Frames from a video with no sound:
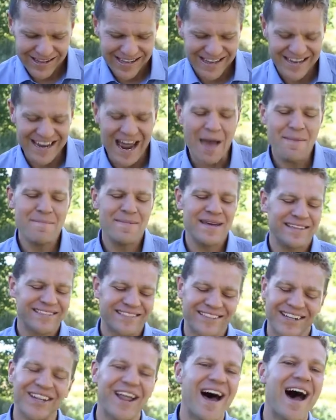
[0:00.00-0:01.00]
And I
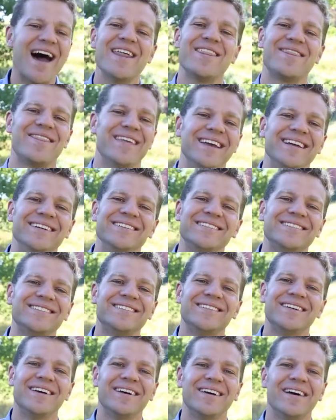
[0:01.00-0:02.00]
miss a lot of things
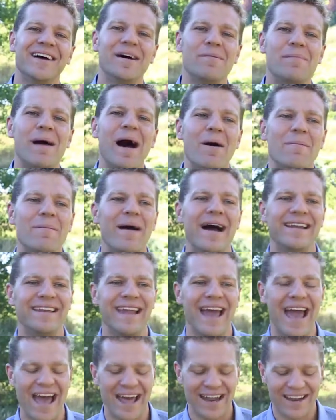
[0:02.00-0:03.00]
about my
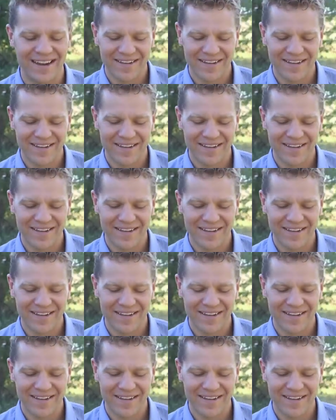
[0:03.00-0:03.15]
dad.